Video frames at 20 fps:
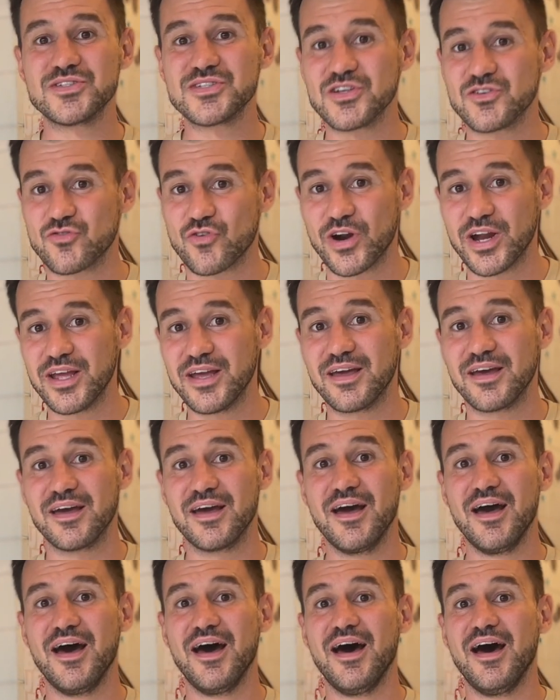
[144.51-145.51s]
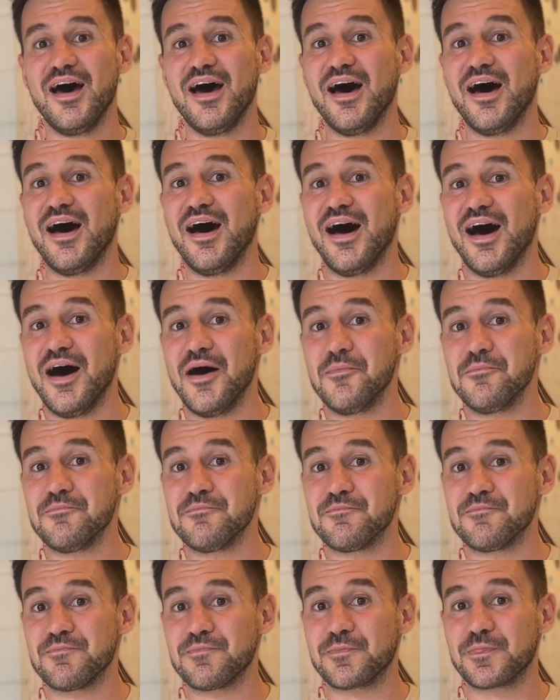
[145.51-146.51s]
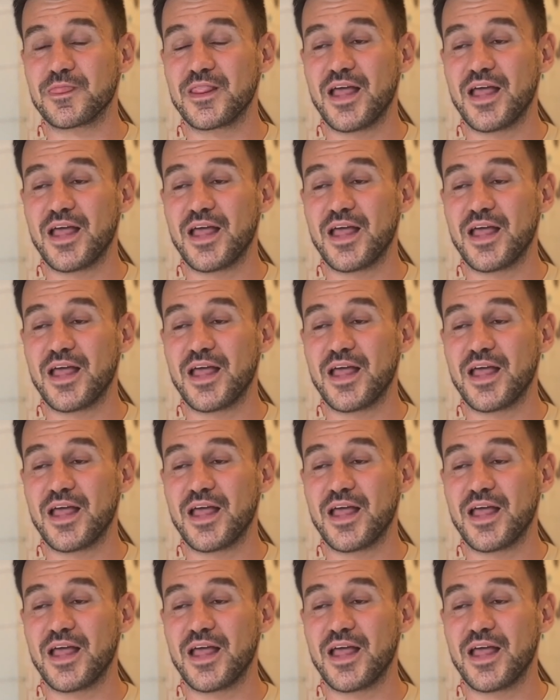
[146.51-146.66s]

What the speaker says: to drink. And